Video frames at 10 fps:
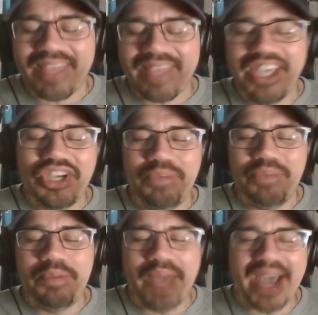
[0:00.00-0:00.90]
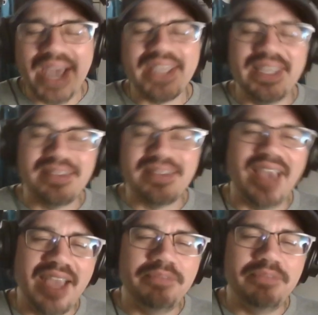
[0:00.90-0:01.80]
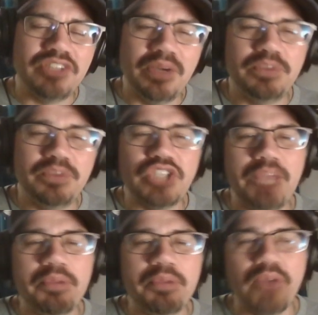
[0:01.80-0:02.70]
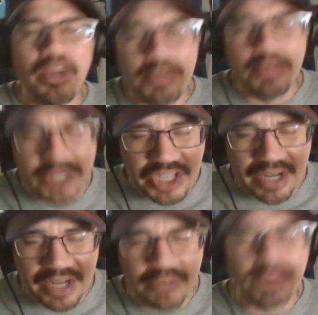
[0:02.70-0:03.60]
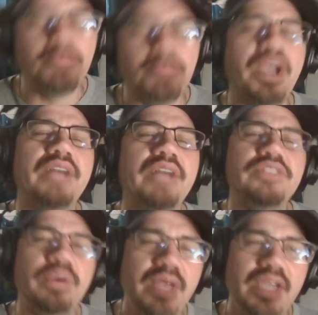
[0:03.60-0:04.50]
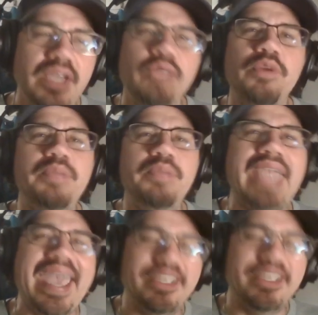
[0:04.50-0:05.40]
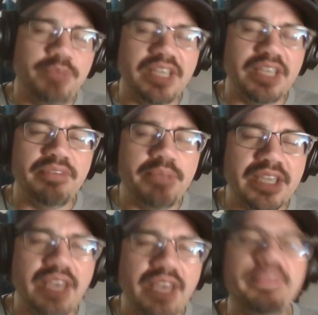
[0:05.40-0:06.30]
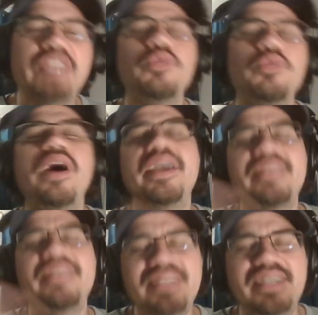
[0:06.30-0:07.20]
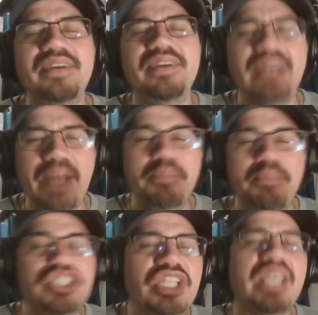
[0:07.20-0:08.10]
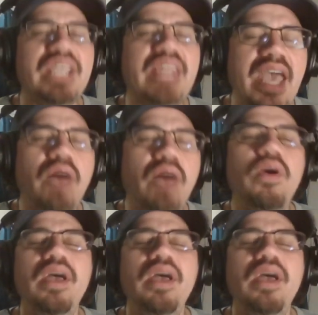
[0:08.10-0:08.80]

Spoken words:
He could be back in time, so Trey McBride would be sharing with Brown, so it wouldn't be as big of a pickup. That's why I'm mentioning it now.